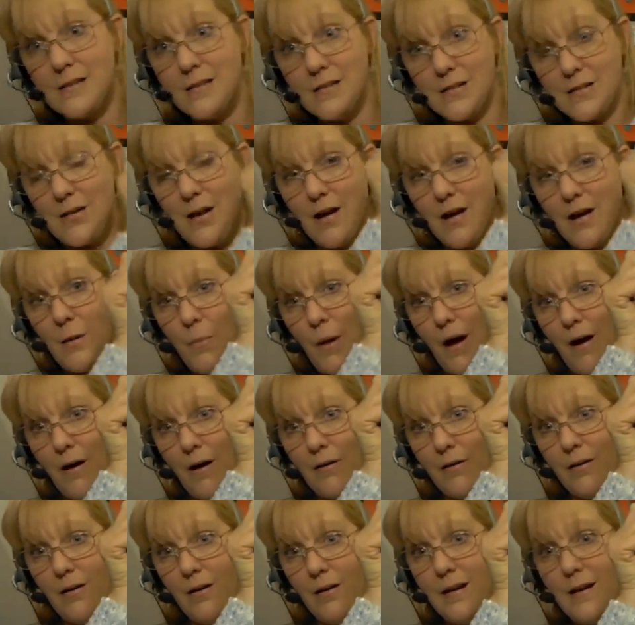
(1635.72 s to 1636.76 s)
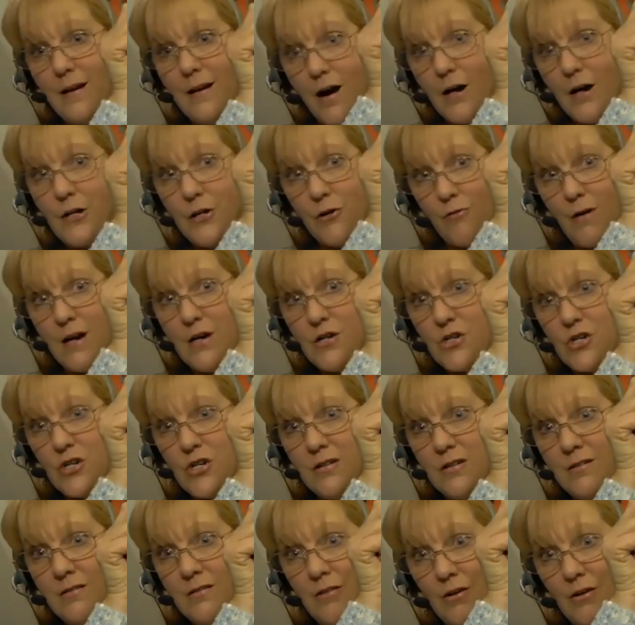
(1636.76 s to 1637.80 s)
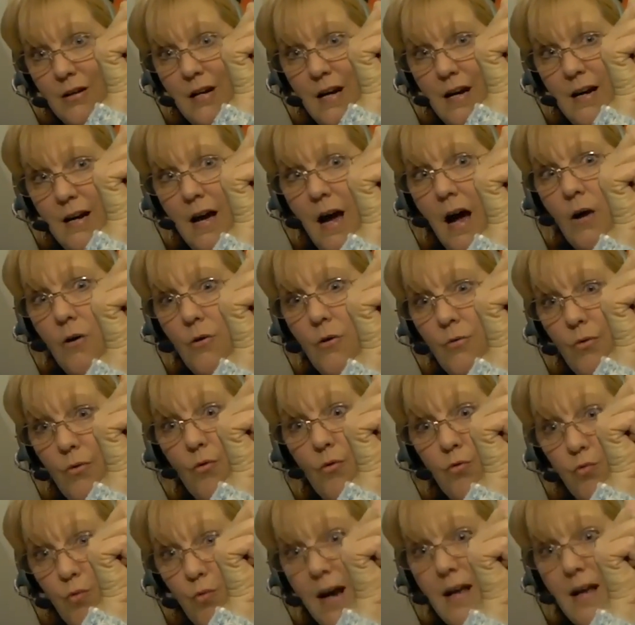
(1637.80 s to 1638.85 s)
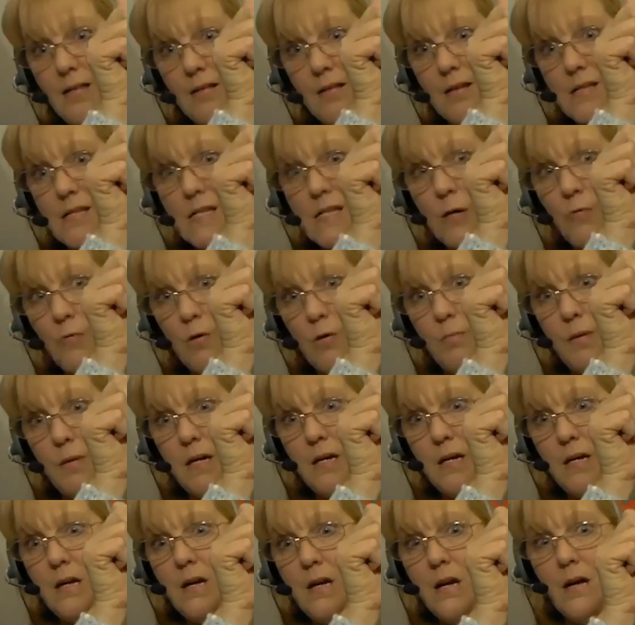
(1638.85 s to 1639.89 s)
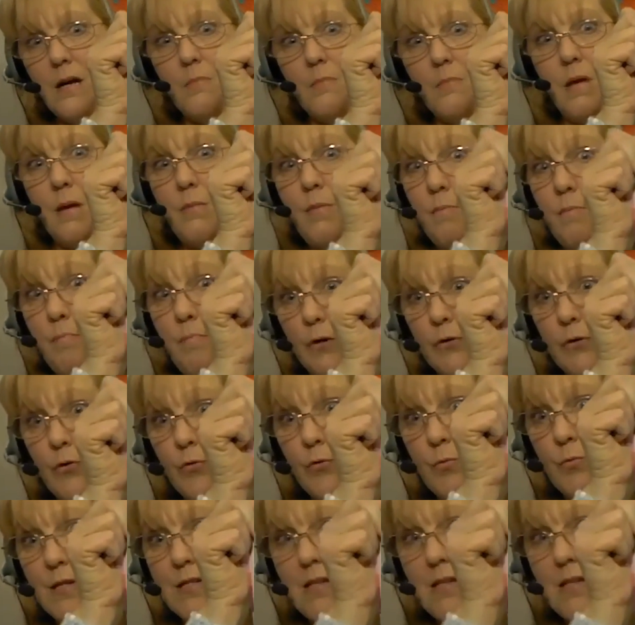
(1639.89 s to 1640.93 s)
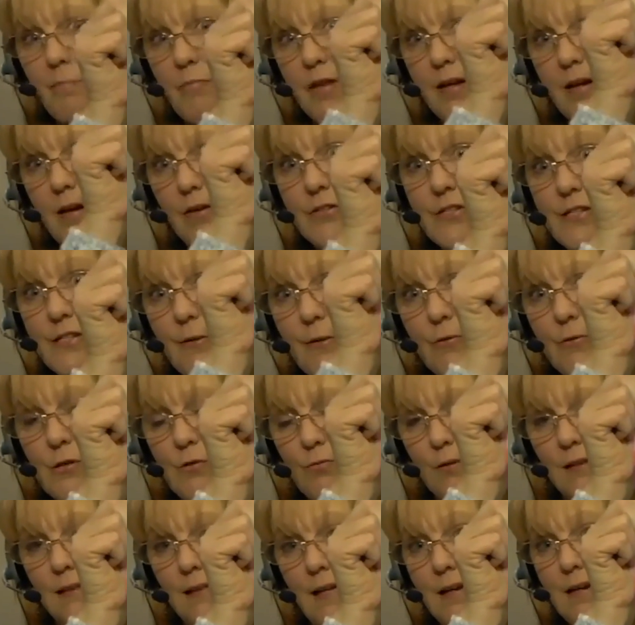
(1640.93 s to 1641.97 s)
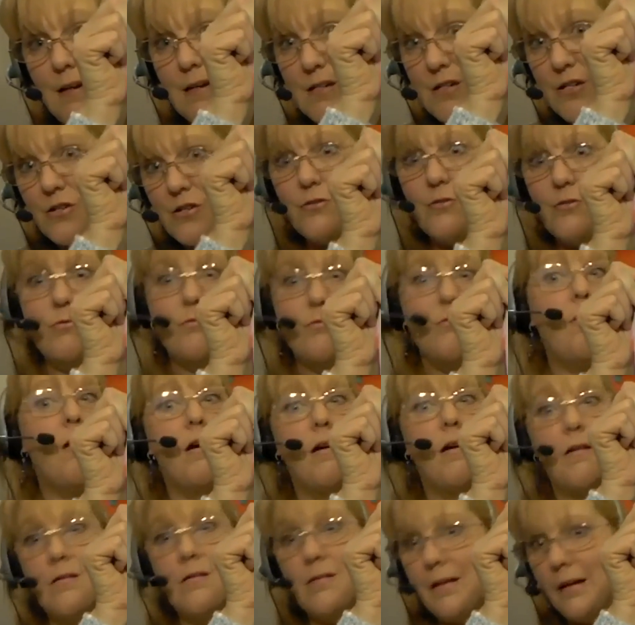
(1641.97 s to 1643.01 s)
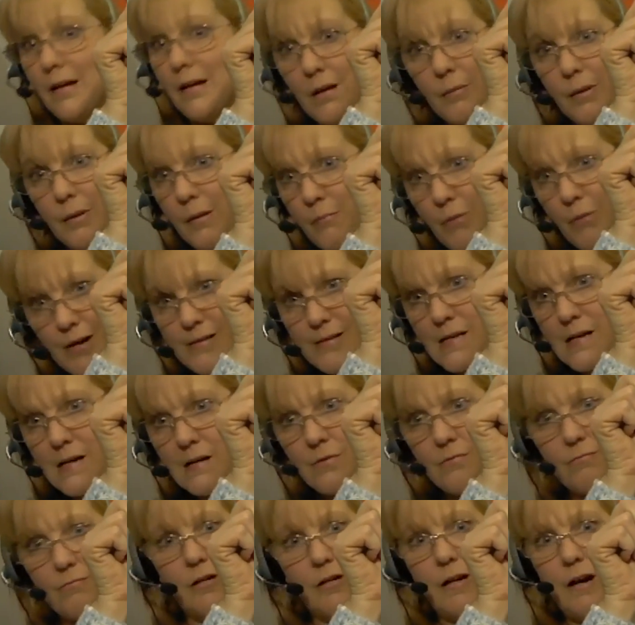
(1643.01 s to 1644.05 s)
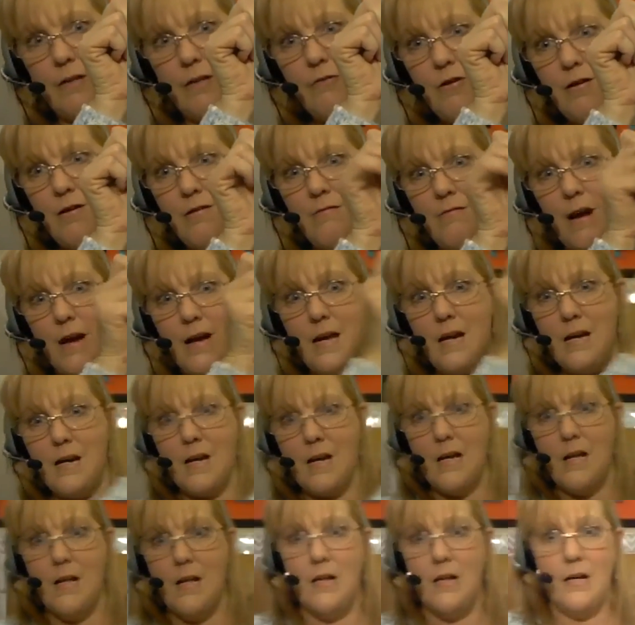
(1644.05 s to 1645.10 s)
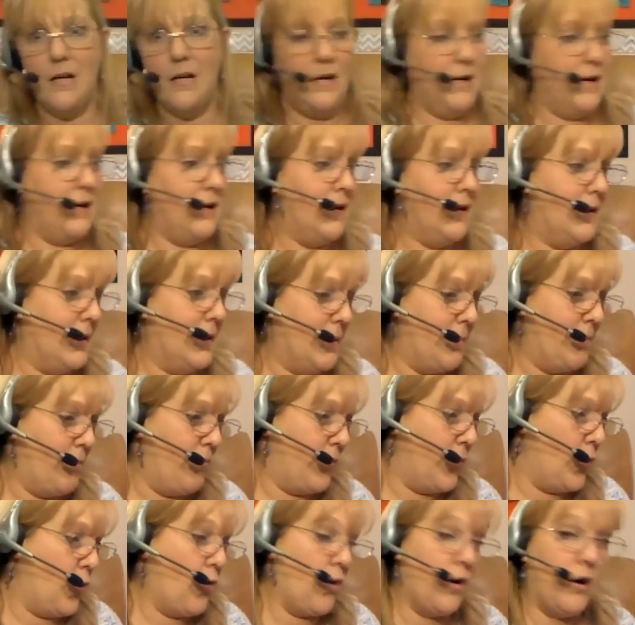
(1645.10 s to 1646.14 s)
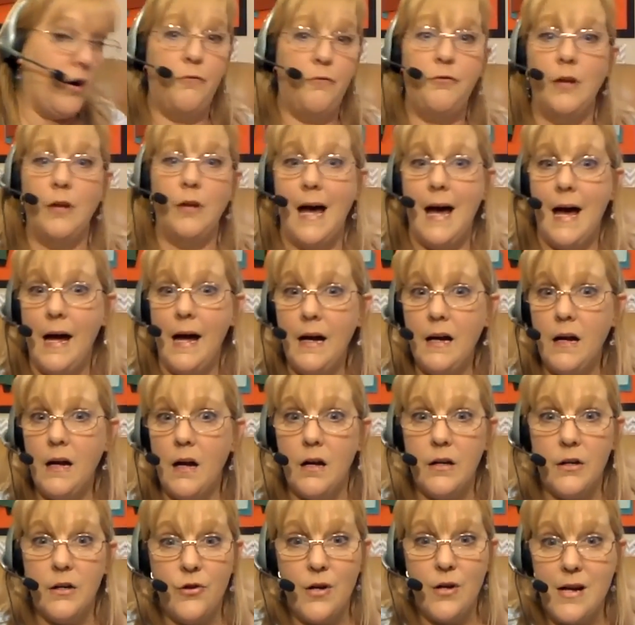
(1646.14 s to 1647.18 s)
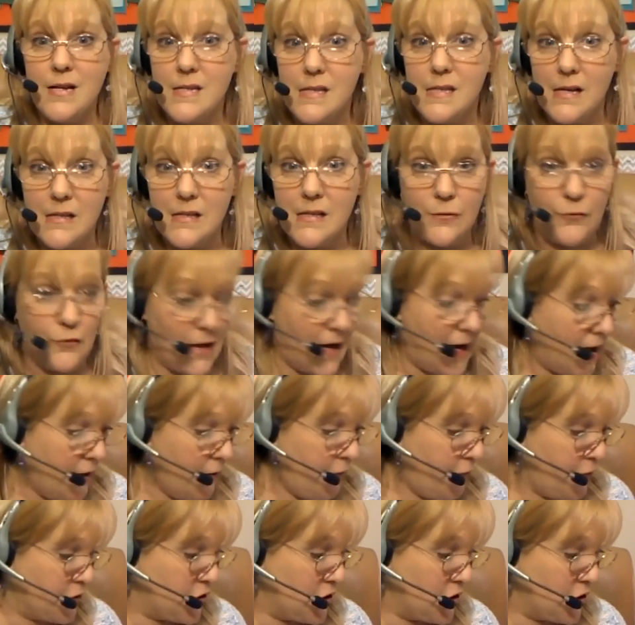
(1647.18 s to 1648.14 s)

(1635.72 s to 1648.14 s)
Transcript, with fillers: Talk about inauguration. Okay, how great this thing would be. Maybe bundled with something else that was related to our incoming president, whatever. Right. Um, or a flag, a United States flag for